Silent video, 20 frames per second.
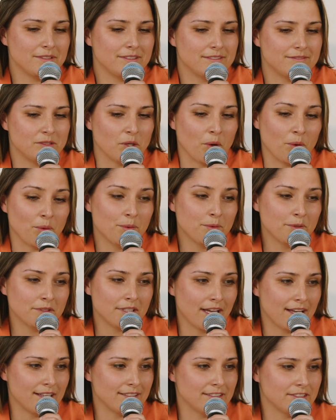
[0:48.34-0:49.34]

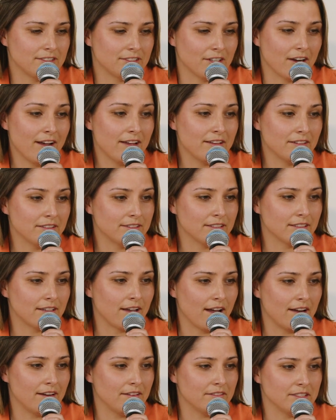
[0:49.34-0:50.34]
told as a child to
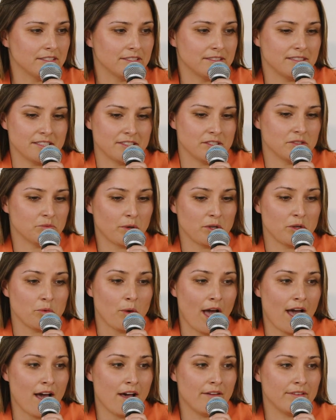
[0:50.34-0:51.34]
kind of this is what you
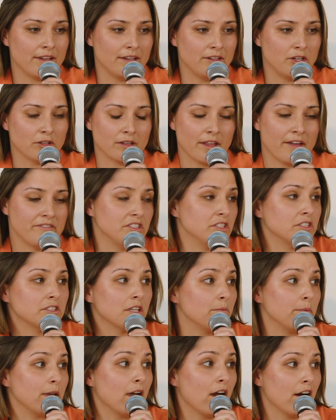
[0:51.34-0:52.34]
have and your life's just
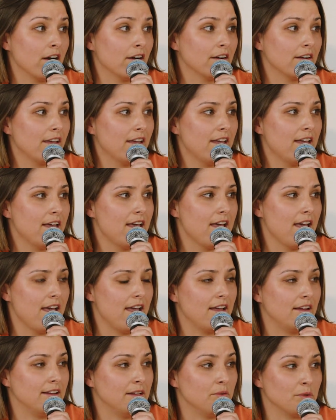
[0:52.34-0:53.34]
going to be hard.
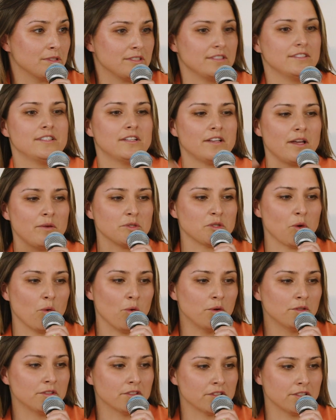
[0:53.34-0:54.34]
And it wasn't until I was
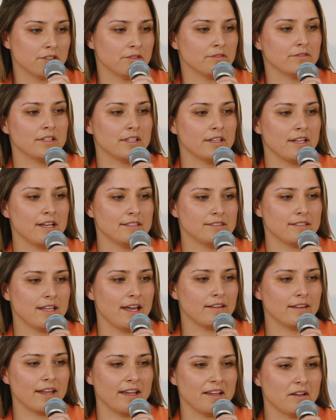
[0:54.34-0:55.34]
older to realize
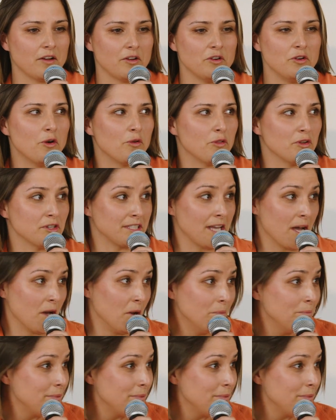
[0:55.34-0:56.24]
that no, there's help,